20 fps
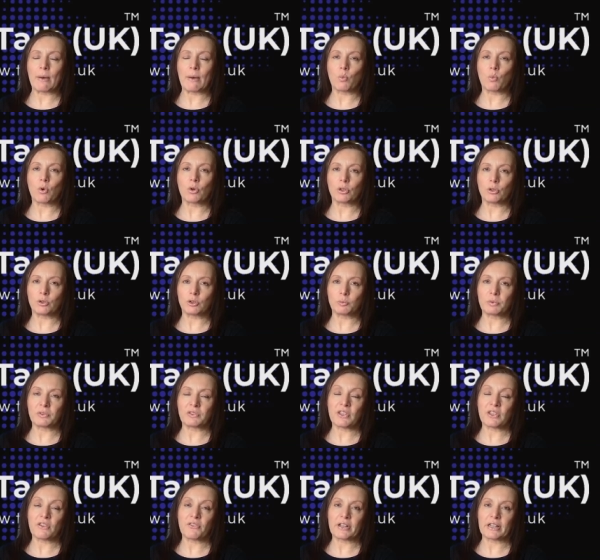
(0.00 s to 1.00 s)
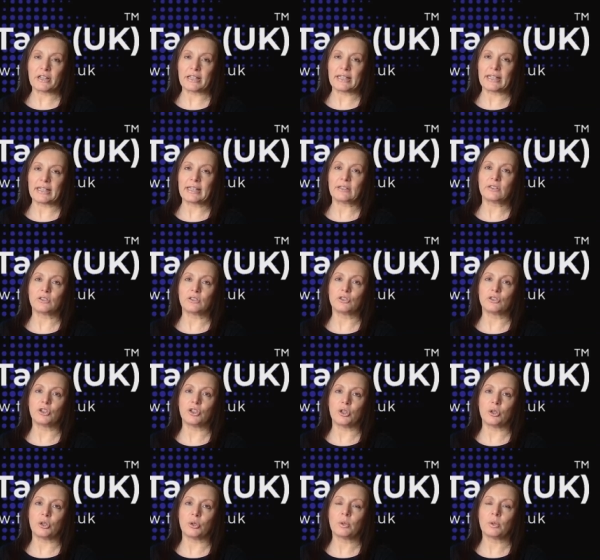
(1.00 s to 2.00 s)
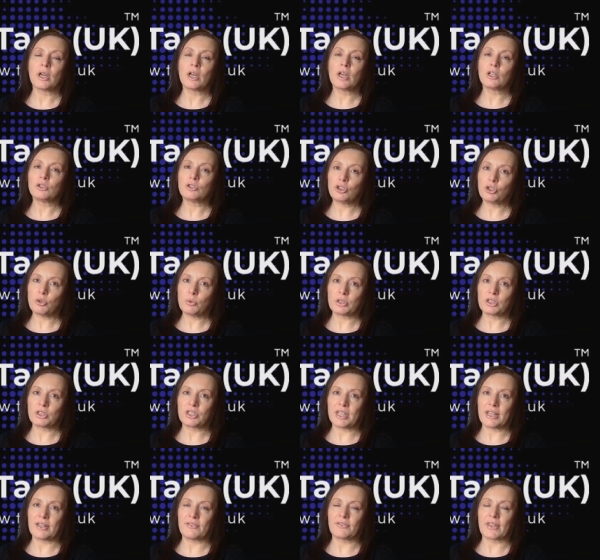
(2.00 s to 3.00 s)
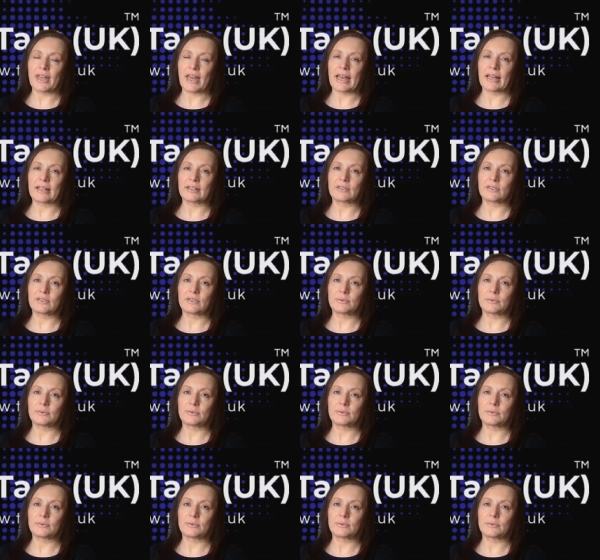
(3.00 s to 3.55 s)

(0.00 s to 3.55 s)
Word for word: and what you specifically need to do to achieve that.